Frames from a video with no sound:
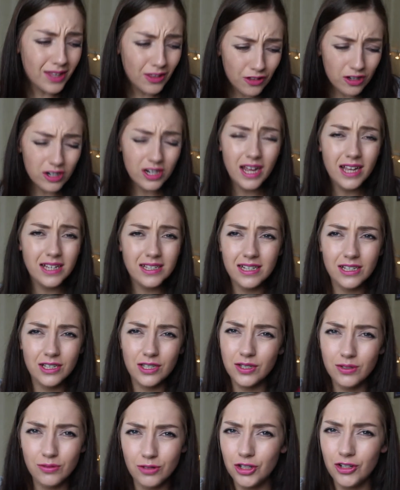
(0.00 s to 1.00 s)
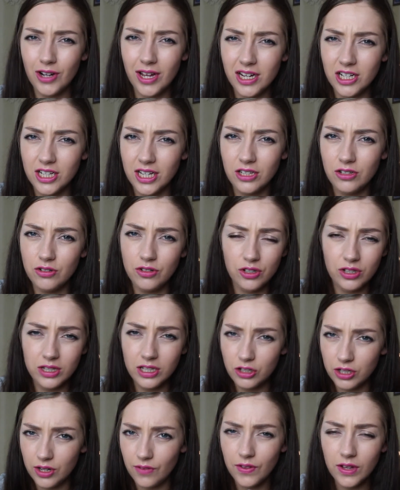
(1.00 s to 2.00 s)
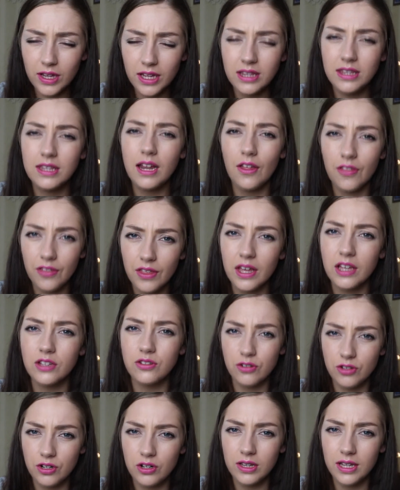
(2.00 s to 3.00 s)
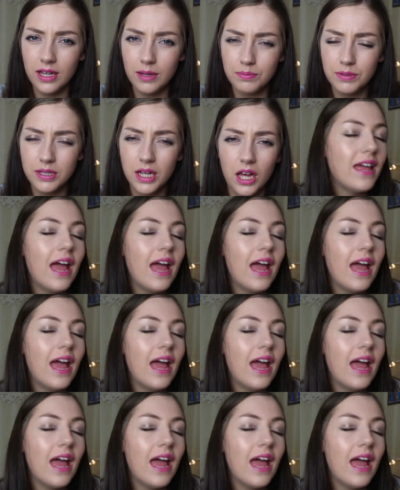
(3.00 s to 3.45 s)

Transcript: They're, it's like so strange, like you just literally feel like nothing is on your lips.